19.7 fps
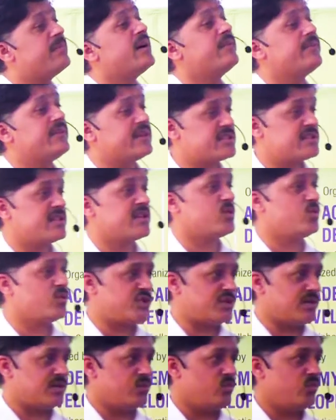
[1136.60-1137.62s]
of
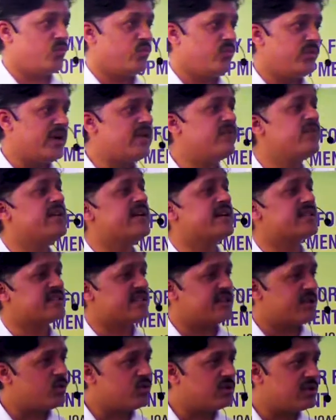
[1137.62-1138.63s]
execution, when we
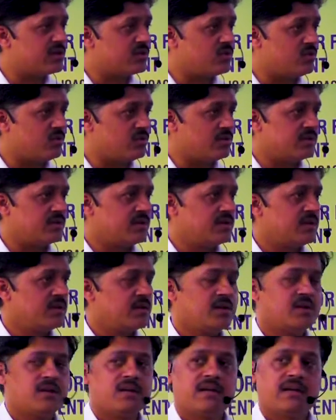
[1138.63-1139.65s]
execute the code.
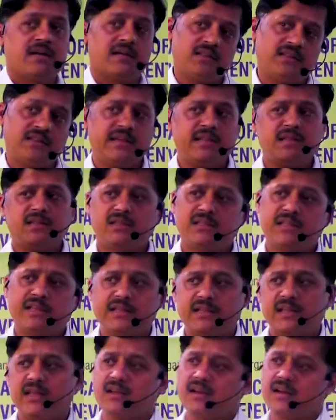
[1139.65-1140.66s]
Then
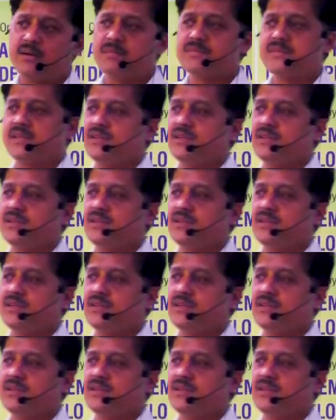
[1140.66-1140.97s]
thinking comes